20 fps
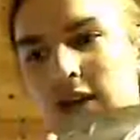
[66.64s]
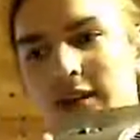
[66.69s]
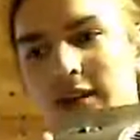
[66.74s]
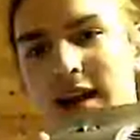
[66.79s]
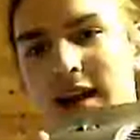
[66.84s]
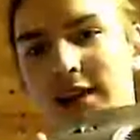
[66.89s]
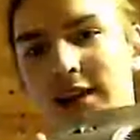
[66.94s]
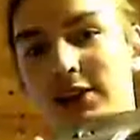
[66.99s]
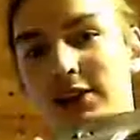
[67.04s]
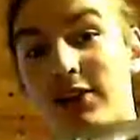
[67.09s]

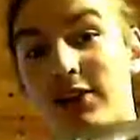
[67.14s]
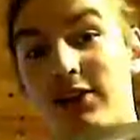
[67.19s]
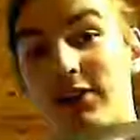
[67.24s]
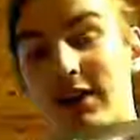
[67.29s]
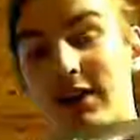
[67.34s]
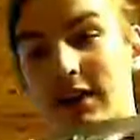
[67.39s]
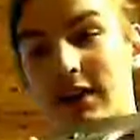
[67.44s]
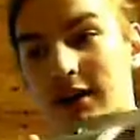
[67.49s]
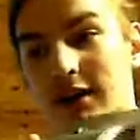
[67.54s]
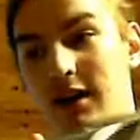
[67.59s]

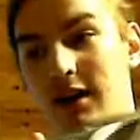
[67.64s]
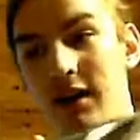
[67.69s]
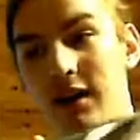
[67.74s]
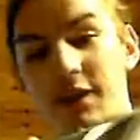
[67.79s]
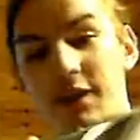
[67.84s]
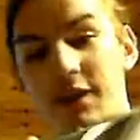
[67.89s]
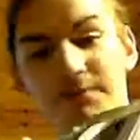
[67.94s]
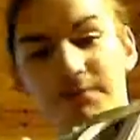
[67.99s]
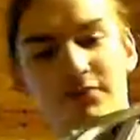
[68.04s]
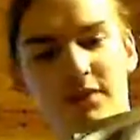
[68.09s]
rectangularly
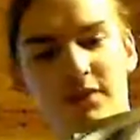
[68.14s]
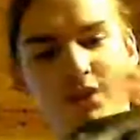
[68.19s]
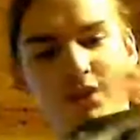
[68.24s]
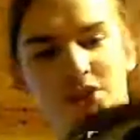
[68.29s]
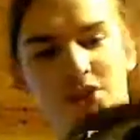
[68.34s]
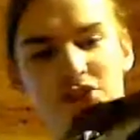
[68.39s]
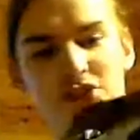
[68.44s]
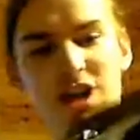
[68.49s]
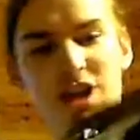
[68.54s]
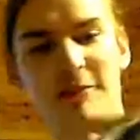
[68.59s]

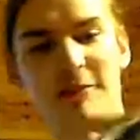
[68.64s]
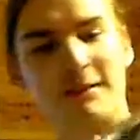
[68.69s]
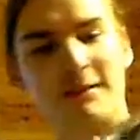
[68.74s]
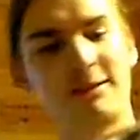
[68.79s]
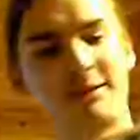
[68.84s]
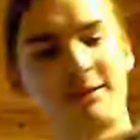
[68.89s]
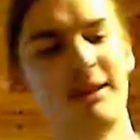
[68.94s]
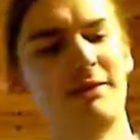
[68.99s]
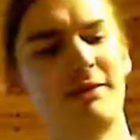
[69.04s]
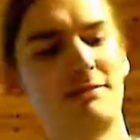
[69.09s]
shaped,
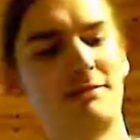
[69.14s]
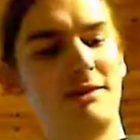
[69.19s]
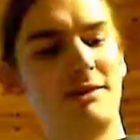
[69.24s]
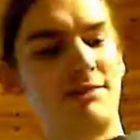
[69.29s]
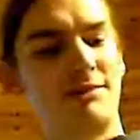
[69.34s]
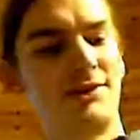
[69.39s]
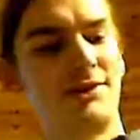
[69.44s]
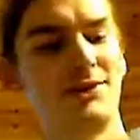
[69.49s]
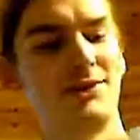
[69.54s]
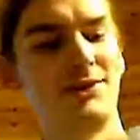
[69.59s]
and it's kind of
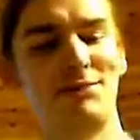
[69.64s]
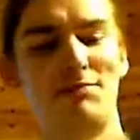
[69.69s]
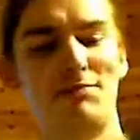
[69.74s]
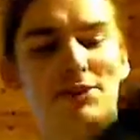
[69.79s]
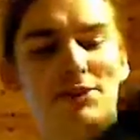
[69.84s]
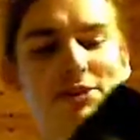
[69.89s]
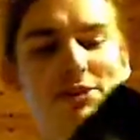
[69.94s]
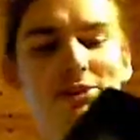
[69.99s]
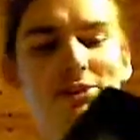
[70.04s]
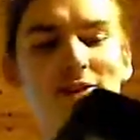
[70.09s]
difficult to
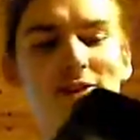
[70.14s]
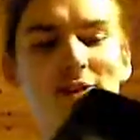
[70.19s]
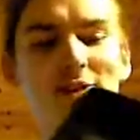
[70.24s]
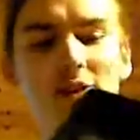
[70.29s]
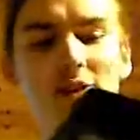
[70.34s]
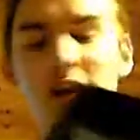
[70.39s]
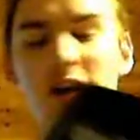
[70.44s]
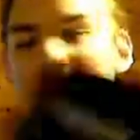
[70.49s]
position this.